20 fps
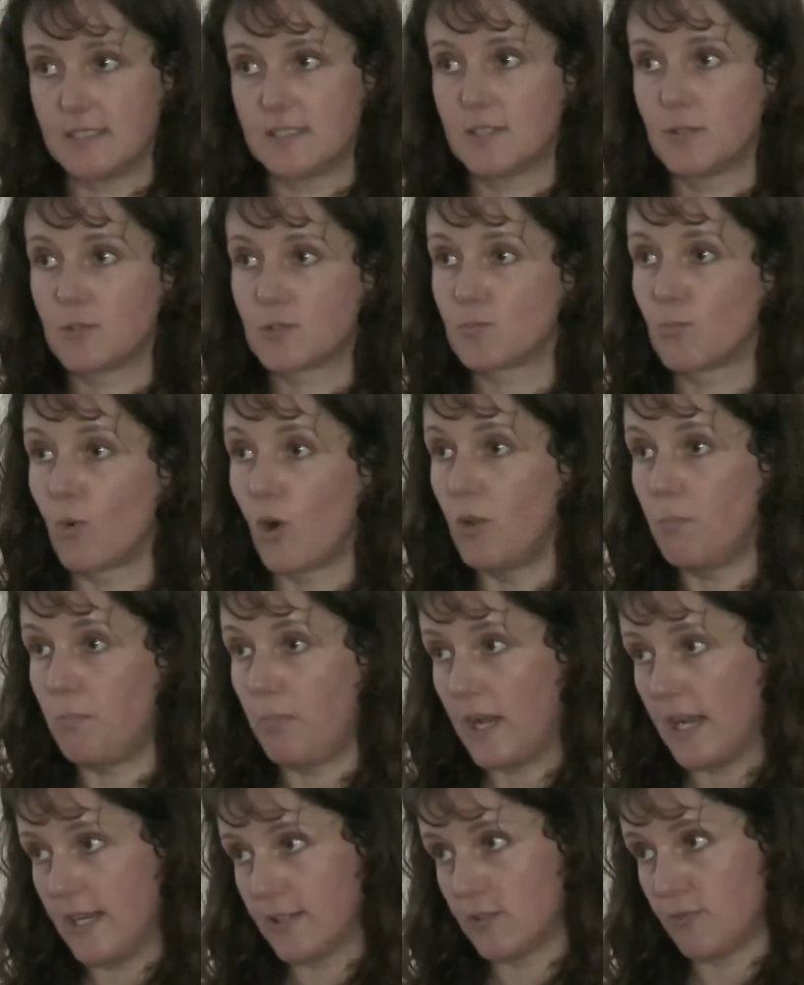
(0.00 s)
It's a small
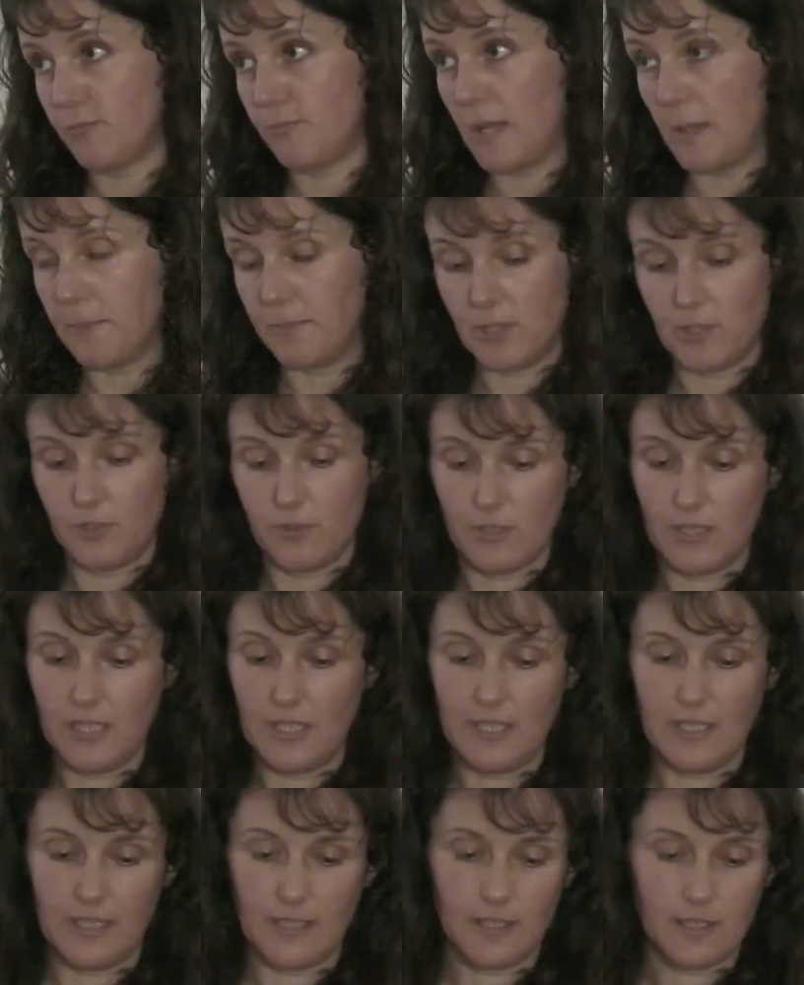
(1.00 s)
part of Papua New
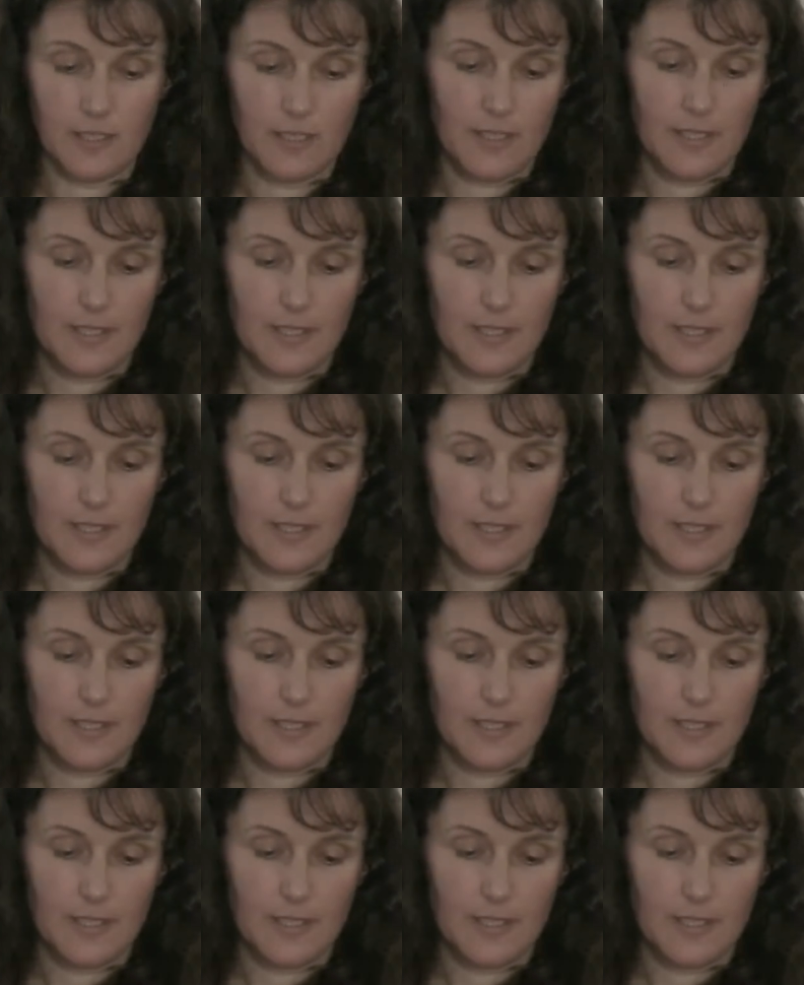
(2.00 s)
Guinea.